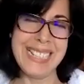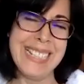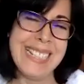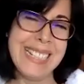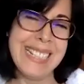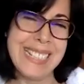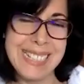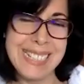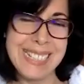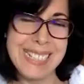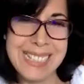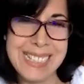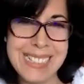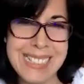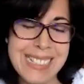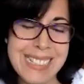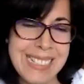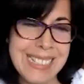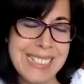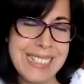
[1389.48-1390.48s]

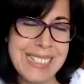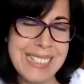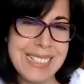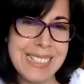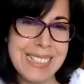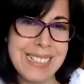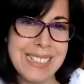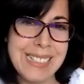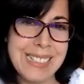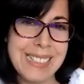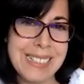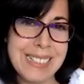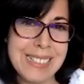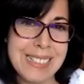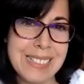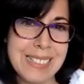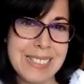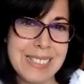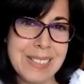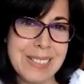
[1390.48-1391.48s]

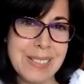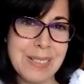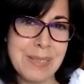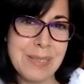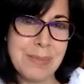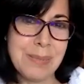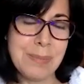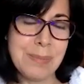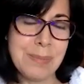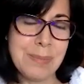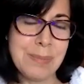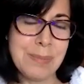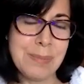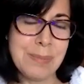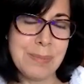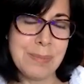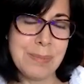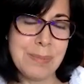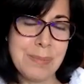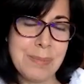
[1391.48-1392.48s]

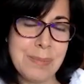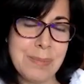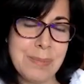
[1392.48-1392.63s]
This person isn't speaking.